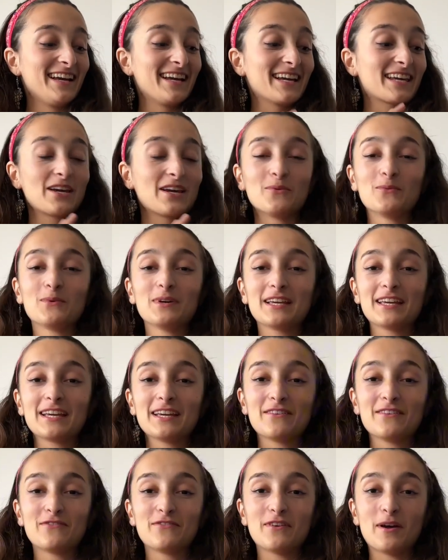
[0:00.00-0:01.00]
Can we
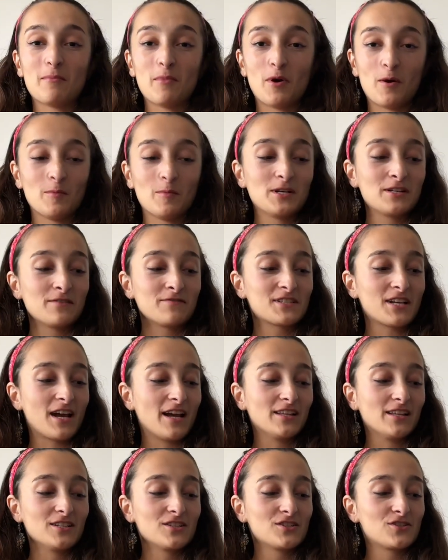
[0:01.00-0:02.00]
give a moment of
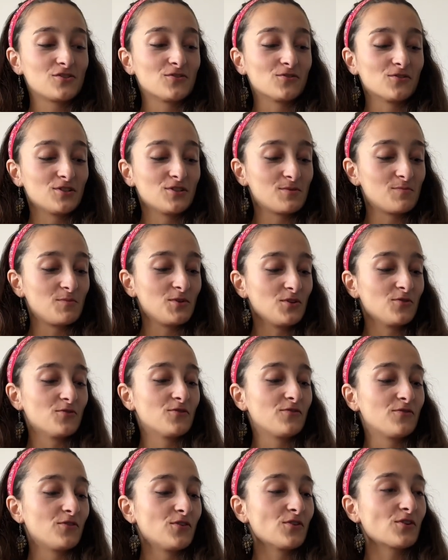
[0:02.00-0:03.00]
silence to this
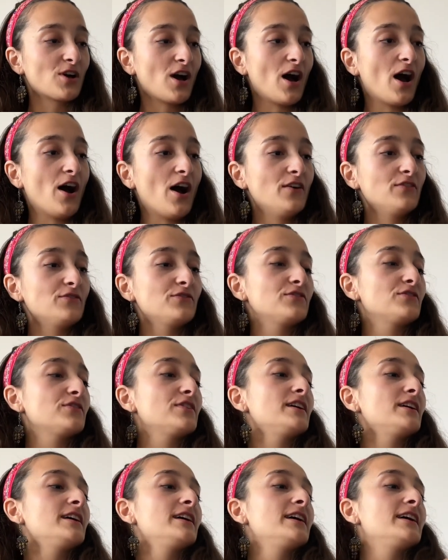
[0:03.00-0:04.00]
beautiful cuff
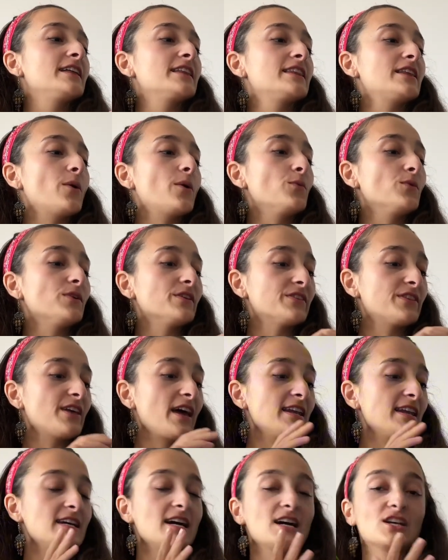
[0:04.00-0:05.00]
that will
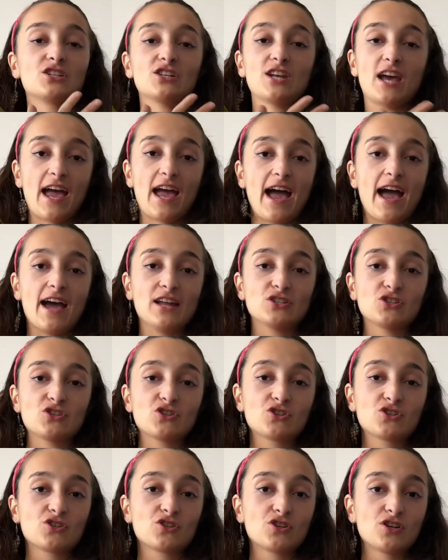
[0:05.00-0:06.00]
then
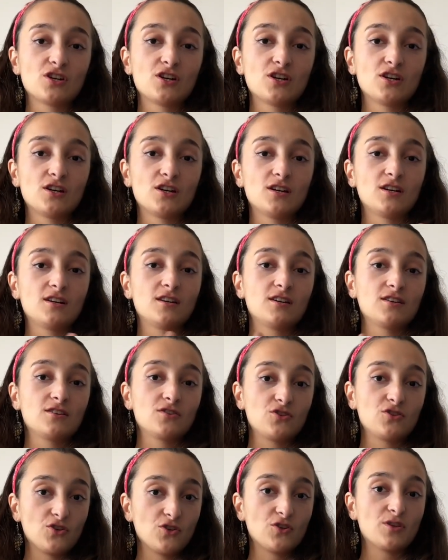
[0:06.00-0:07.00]
attach
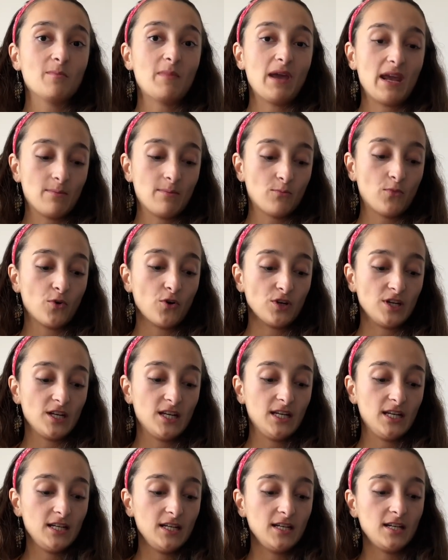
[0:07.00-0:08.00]
to the main
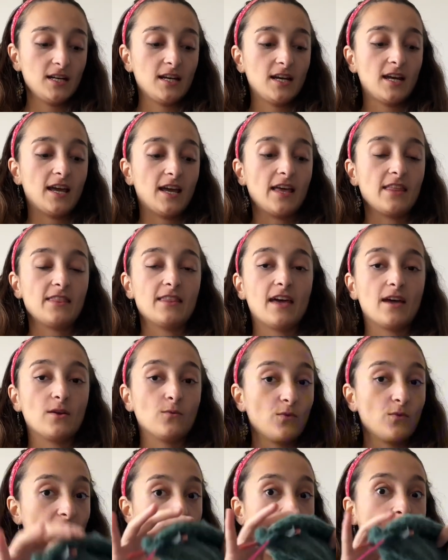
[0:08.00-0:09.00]
body? And then
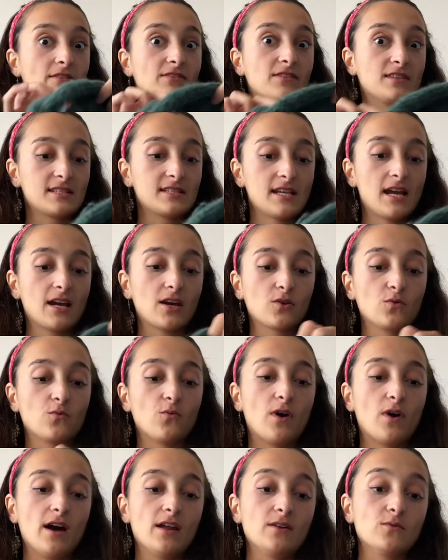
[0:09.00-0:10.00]
we have the second
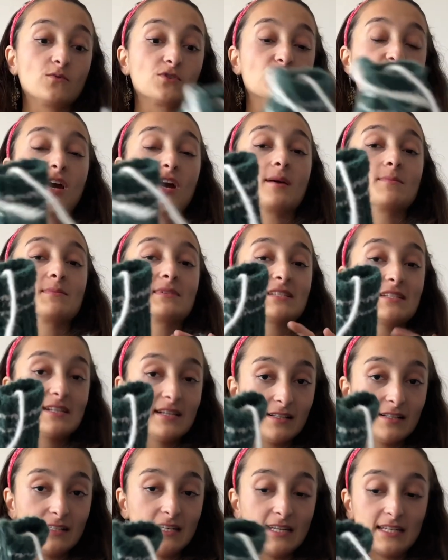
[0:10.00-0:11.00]
one, which I am
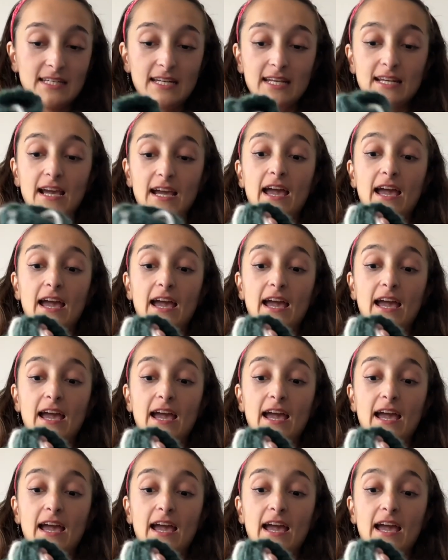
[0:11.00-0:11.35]
still knitting.